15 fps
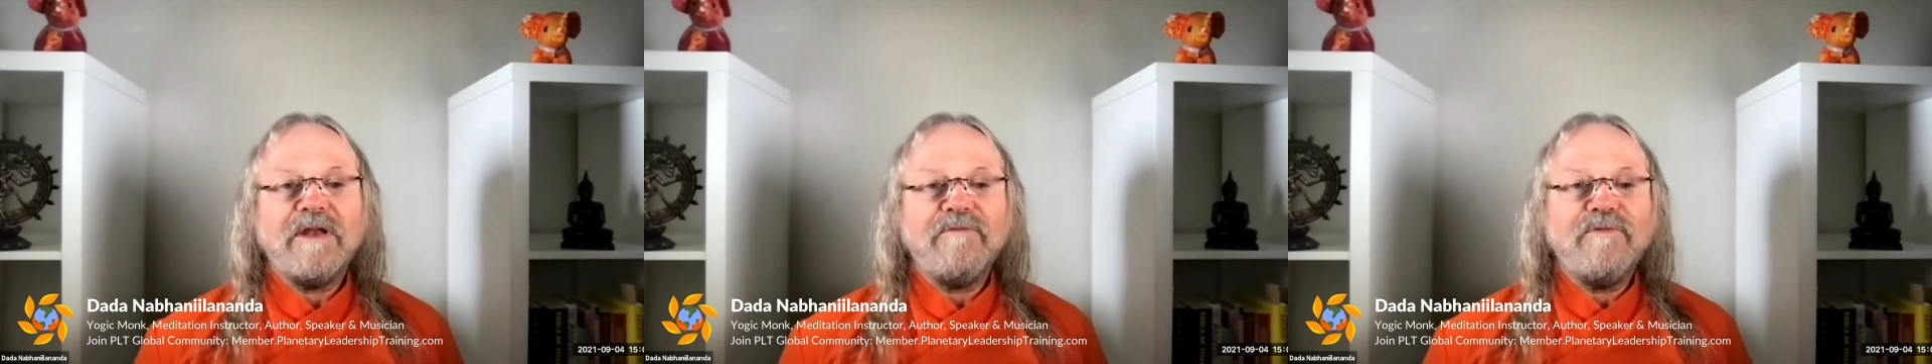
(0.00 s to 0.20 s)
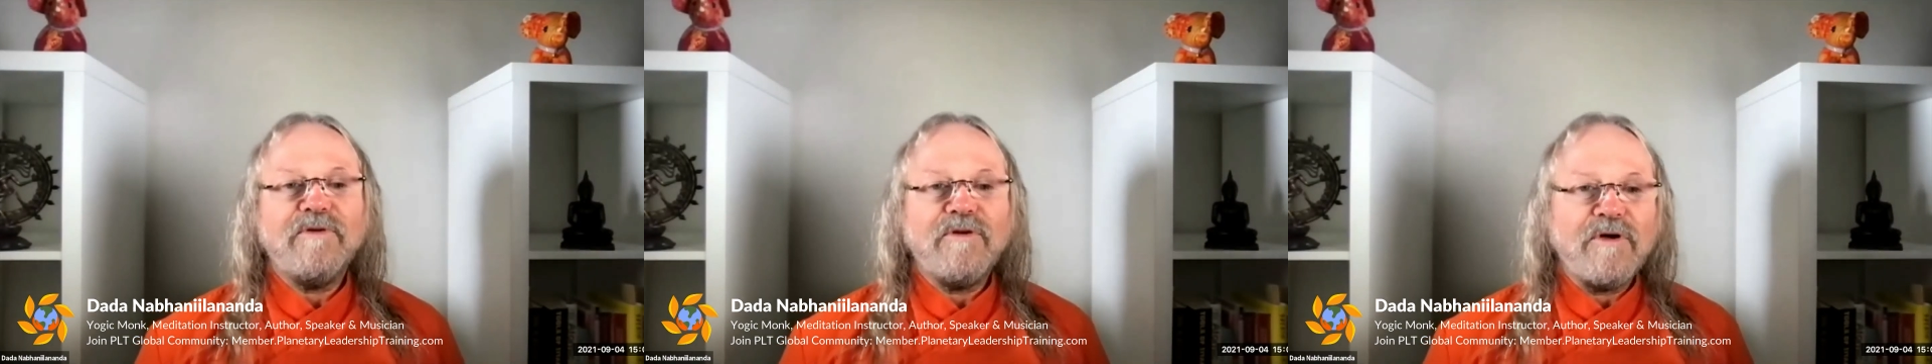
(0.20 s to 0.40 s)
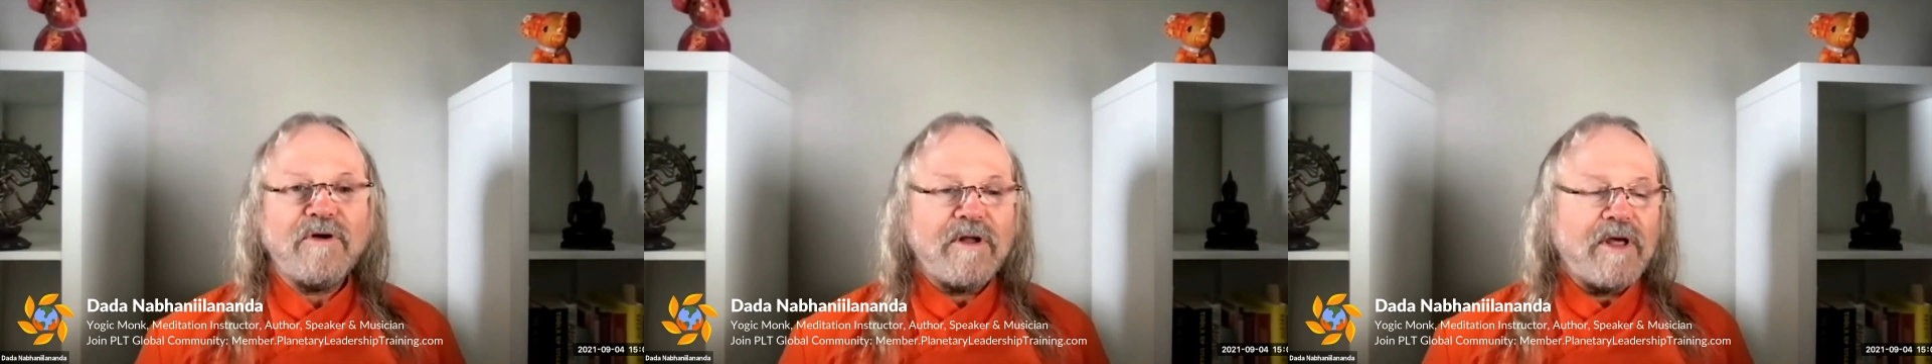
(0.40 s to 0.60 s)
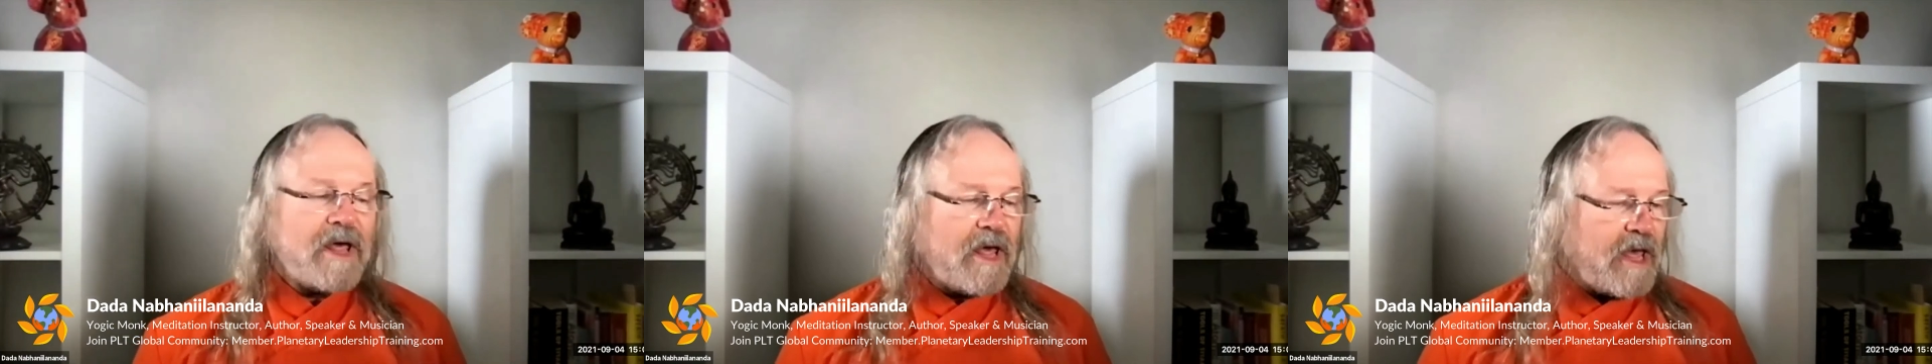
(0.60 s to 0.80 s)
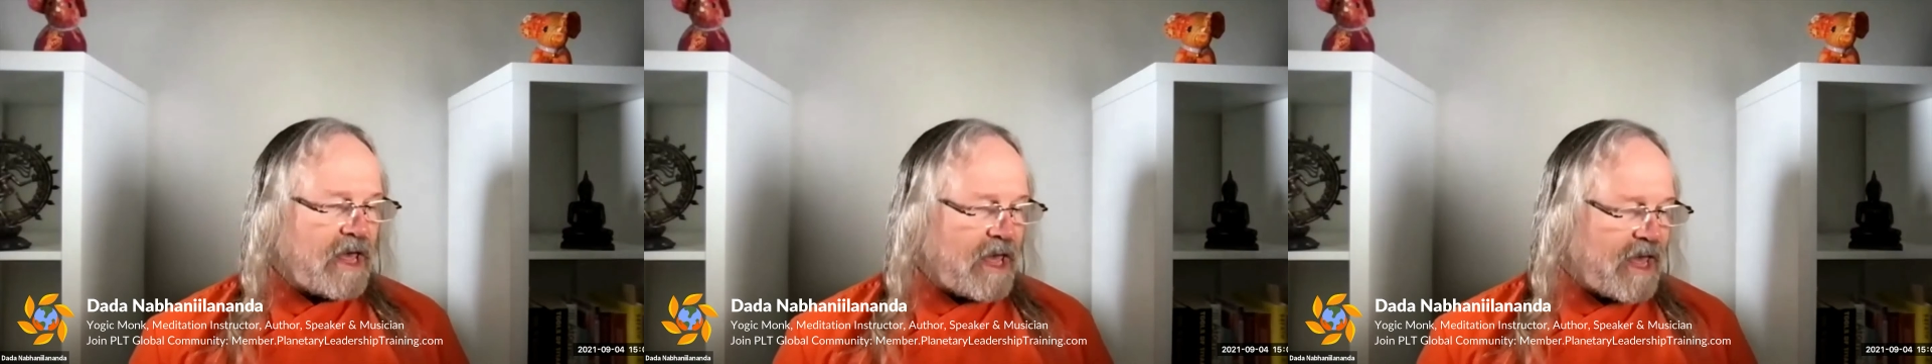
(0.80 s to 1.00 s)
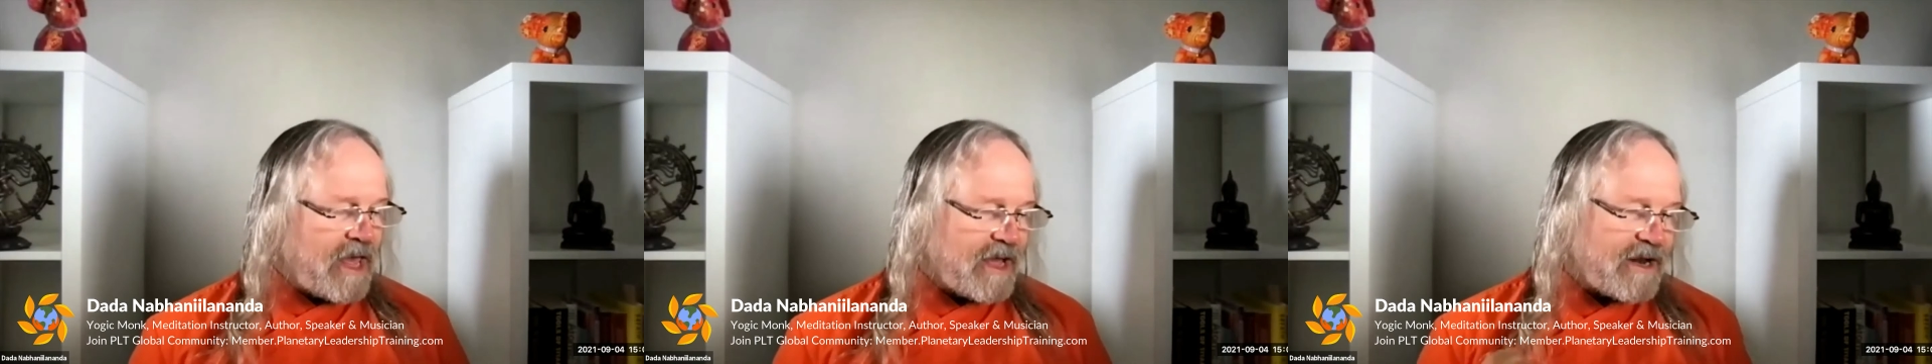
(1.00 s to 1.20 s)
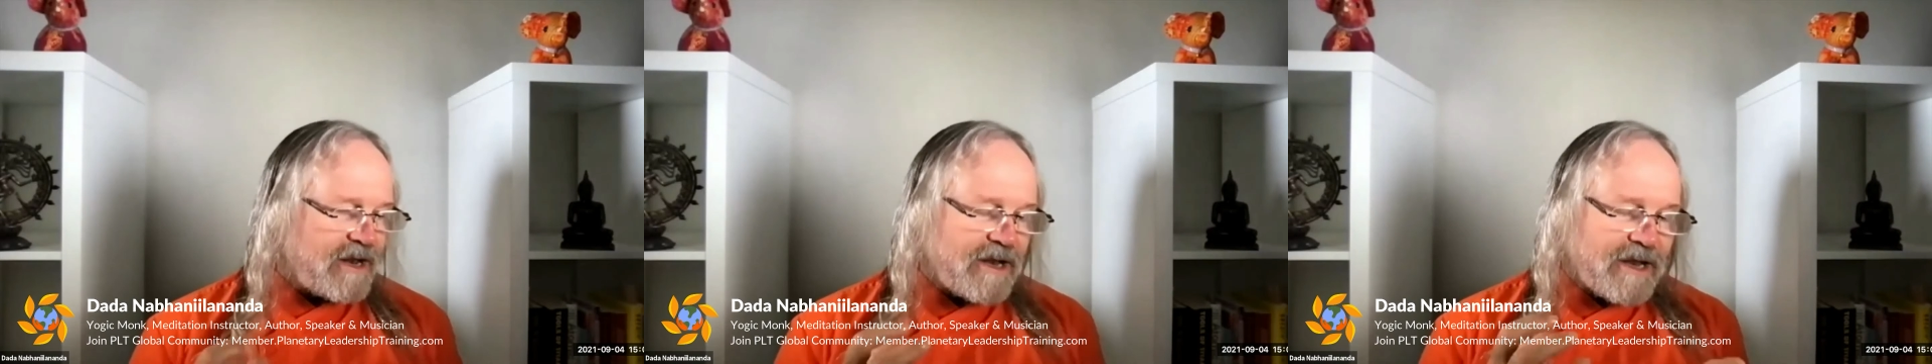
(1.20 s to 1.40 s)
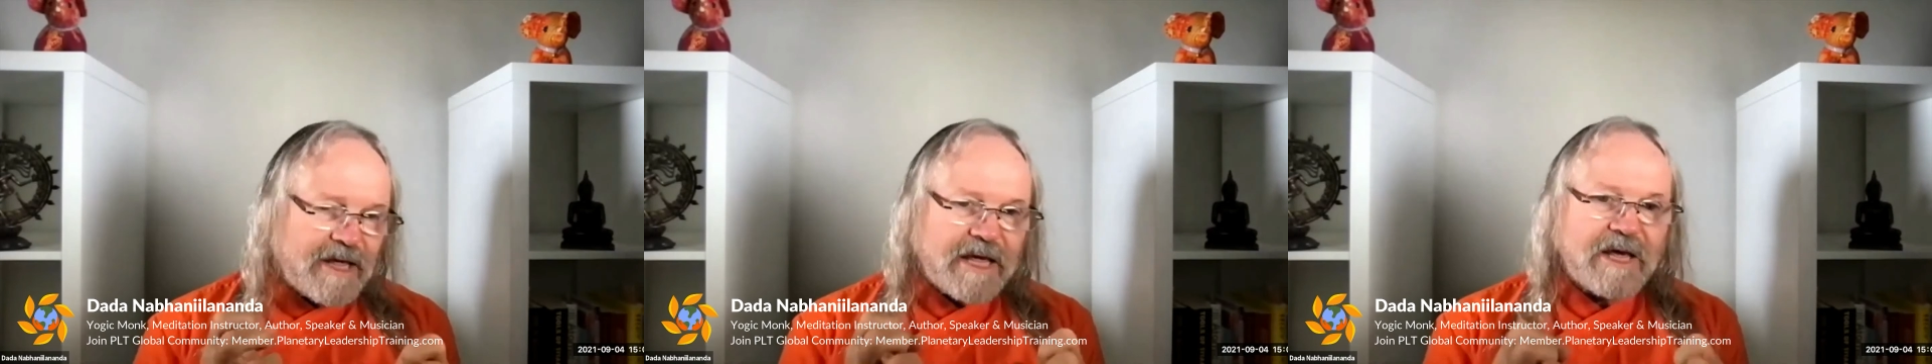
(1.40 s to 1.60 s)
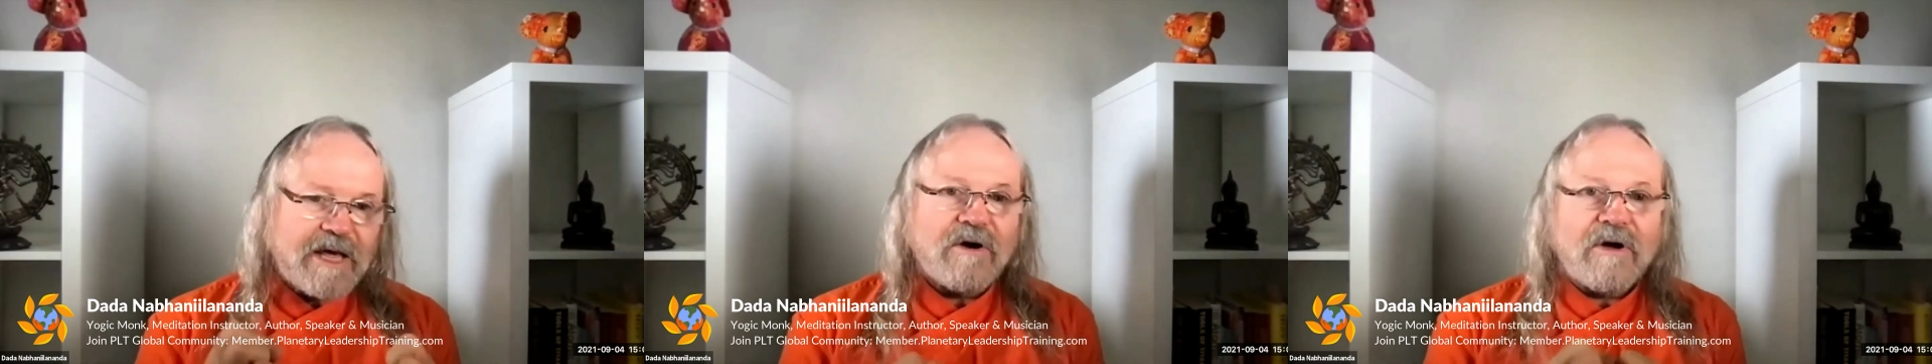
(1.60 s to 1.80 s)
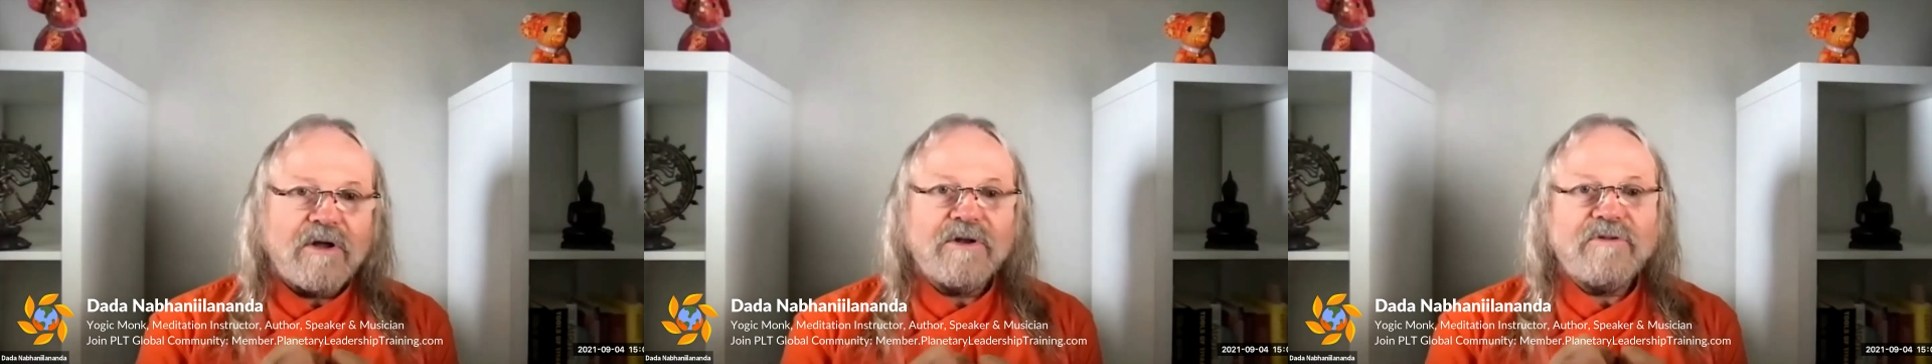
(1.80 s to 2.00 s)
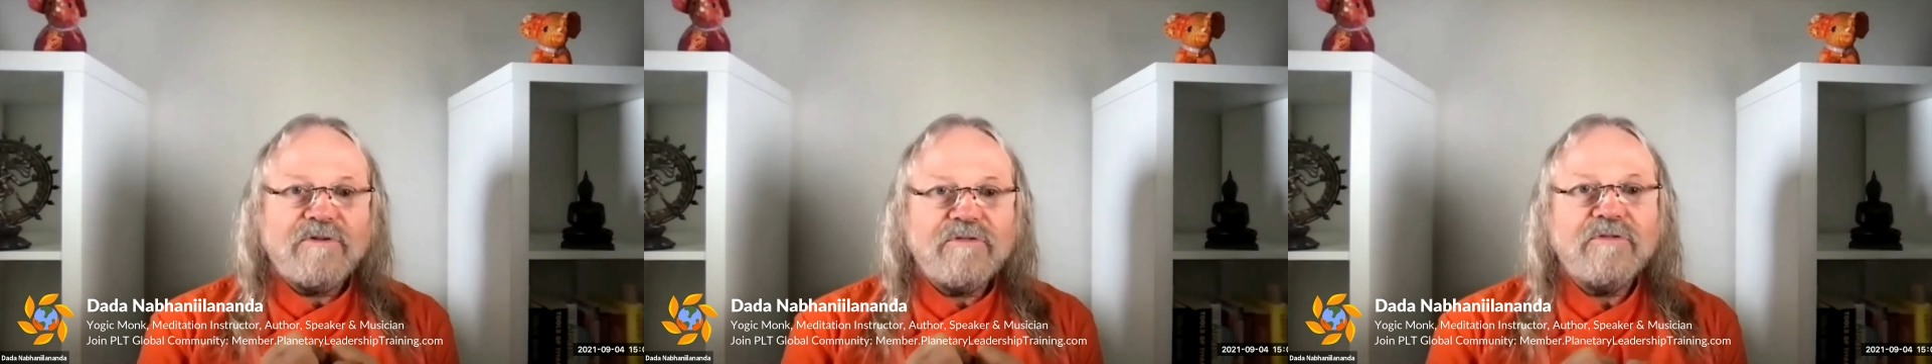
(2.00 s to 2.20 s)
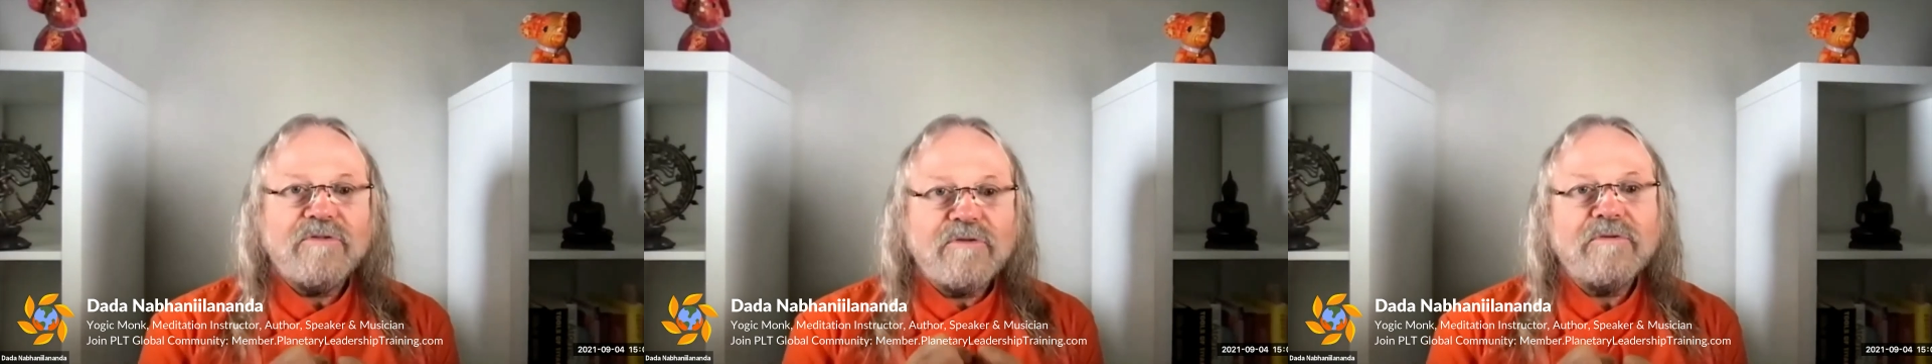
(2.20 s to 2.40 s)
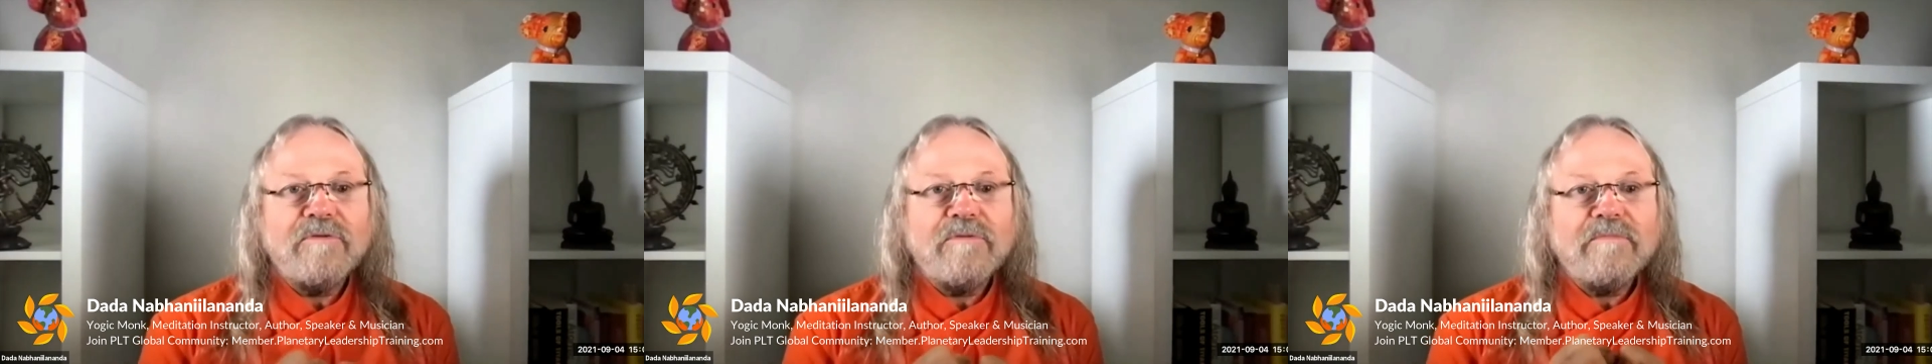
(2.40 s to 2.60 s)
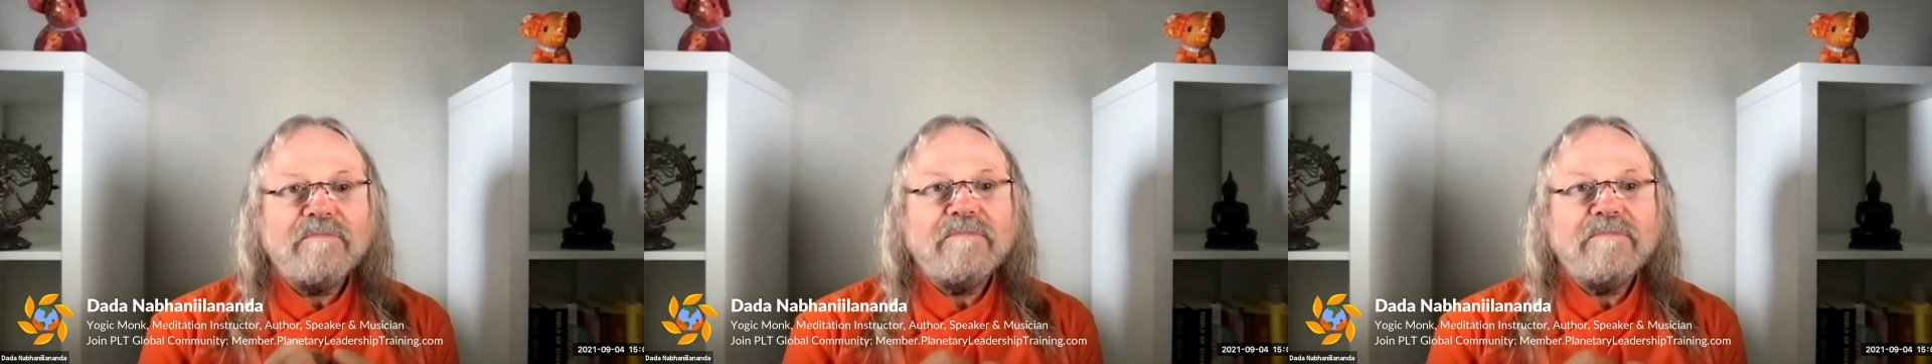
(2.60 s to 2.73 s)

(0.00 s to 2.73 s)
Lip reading: If you're not clinging on to